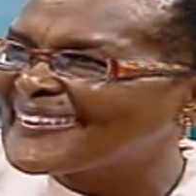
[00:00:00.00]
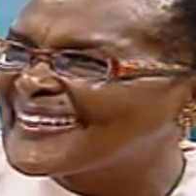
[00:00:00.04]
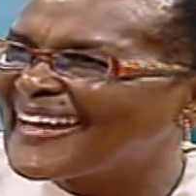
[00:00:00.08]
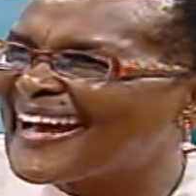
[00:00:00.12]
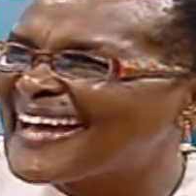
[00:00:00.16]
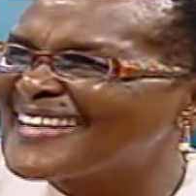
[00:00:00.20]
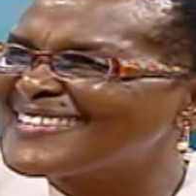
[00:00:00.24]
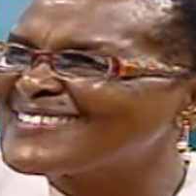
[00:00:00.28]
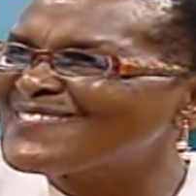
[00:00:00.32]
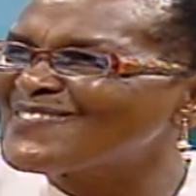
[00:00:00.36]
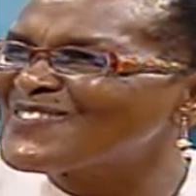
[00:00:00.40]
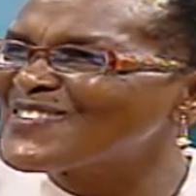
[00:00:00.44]

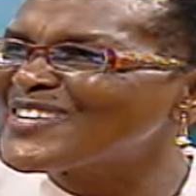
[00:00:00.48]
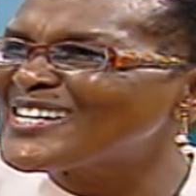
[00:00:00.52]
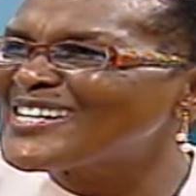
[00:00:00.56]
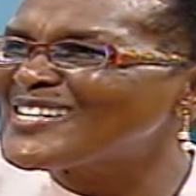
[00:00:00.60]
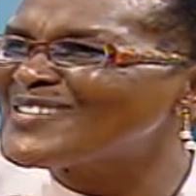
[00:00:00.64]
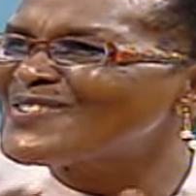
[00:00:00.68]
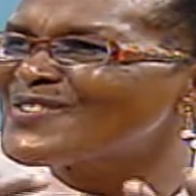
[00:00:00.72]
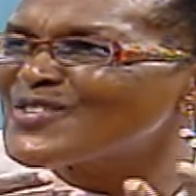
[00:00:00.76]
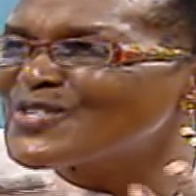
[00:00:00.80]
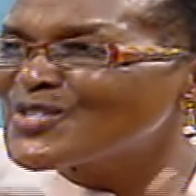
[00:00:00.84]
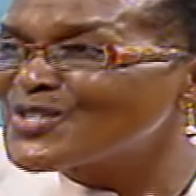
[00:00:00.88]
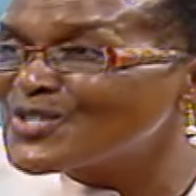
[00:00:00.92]
has
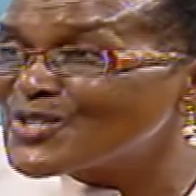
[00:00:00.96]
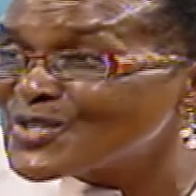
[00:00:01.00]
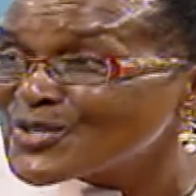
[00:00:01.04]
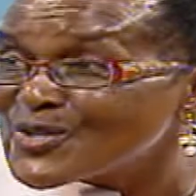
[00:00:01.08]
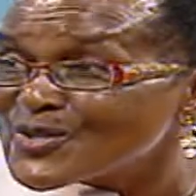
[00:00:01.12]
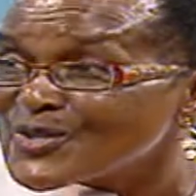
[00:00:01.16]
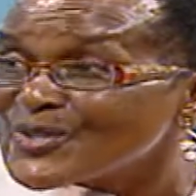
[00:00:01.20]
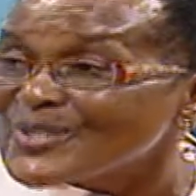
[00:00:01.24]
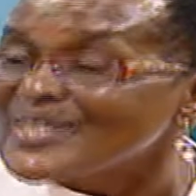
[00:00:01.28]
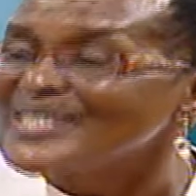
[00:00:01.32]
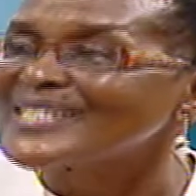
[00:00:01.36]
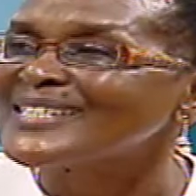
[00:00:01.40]
really
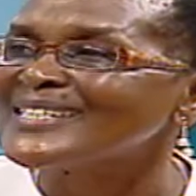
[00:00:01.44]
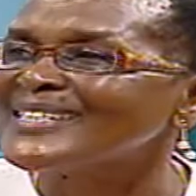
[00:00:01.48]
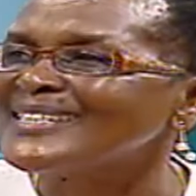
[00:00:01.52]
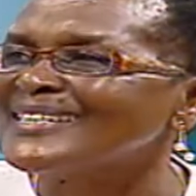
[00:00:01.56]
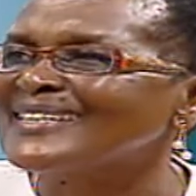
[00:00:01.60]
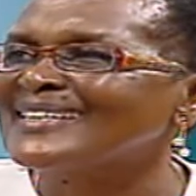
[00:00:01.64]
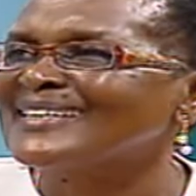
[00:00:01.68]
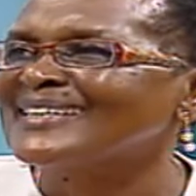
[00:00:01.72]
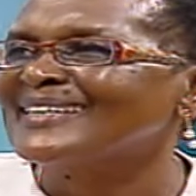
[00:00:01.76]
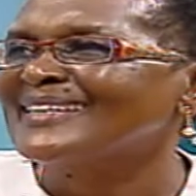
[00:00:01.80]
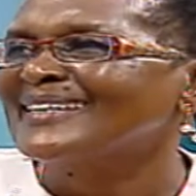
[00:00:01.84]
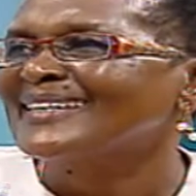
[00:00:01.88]
reduced
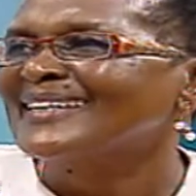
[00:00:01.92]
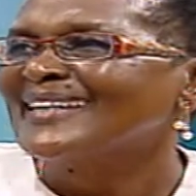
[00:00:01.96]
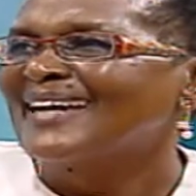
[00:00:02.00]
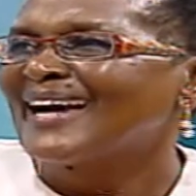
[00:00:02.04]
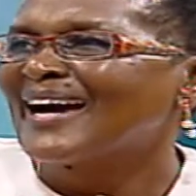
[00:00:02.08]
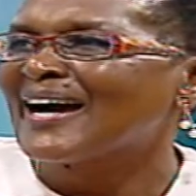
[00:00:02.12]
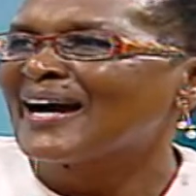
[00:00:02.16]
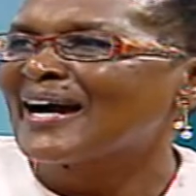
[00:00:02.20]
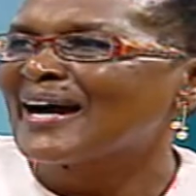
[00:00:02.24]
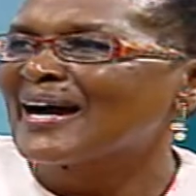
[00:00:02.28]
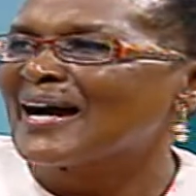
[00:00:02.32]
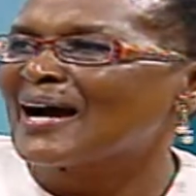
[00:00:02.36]

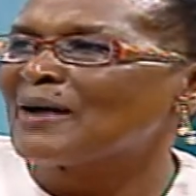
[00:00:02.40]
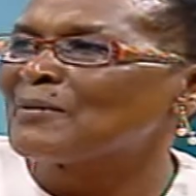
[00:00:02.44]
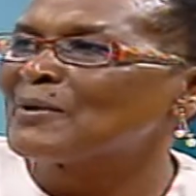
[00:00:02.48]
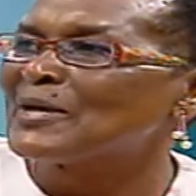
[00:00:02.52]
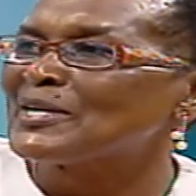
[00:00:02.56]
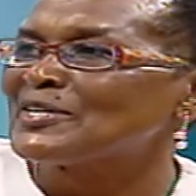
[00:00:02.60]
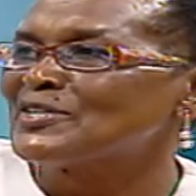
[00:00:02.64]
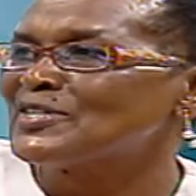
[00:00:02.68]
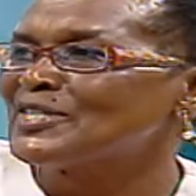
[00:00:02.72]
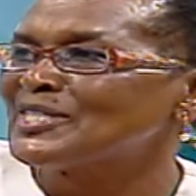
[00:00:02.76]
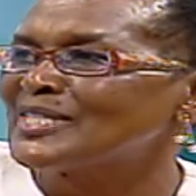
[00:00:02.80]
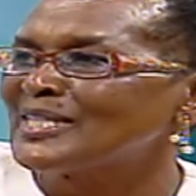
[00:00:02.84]

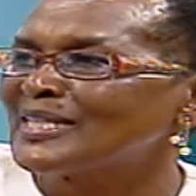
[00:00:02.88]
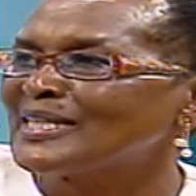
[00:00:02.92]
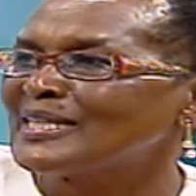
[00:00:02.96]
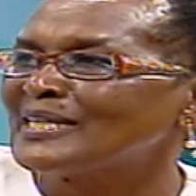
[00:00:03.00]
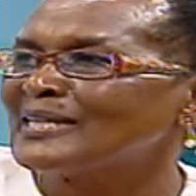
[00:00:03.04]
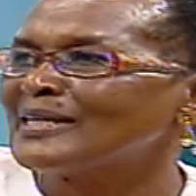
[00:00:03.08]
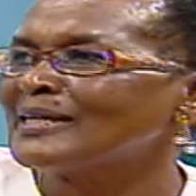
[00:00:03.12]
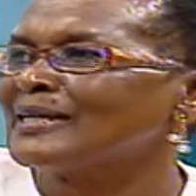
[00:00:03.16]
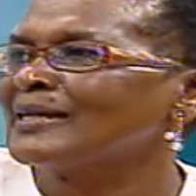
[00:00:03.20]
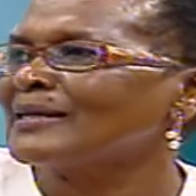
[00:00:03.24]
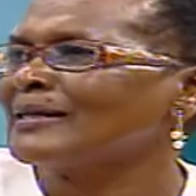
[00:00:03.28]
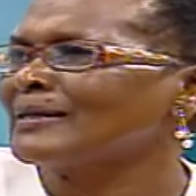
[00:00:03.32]
our
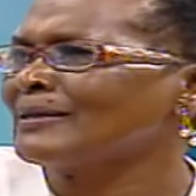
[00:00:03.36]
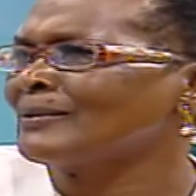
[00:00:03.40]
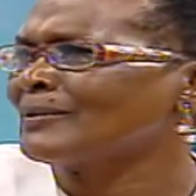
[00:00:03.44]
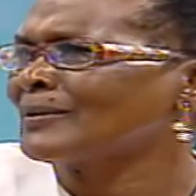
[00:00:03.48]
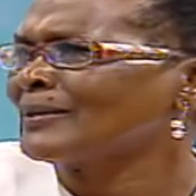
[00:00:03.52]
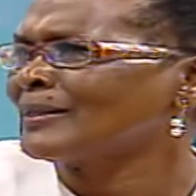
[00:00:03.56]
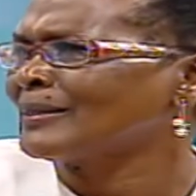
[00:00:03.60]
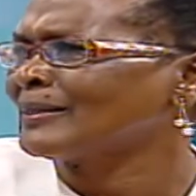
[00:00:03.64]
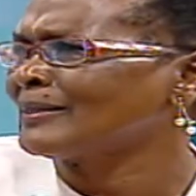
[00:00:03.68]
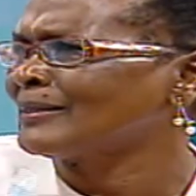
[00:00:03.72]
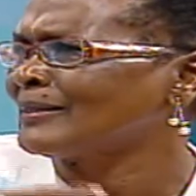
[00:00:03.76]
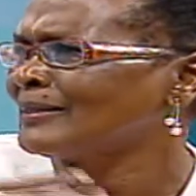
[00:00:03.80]
reading and
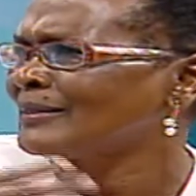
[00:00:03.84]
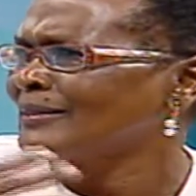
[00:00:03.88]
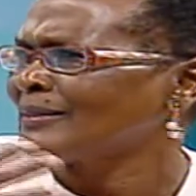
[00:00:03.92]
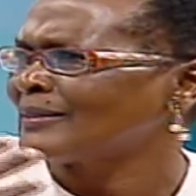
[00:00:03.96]
our,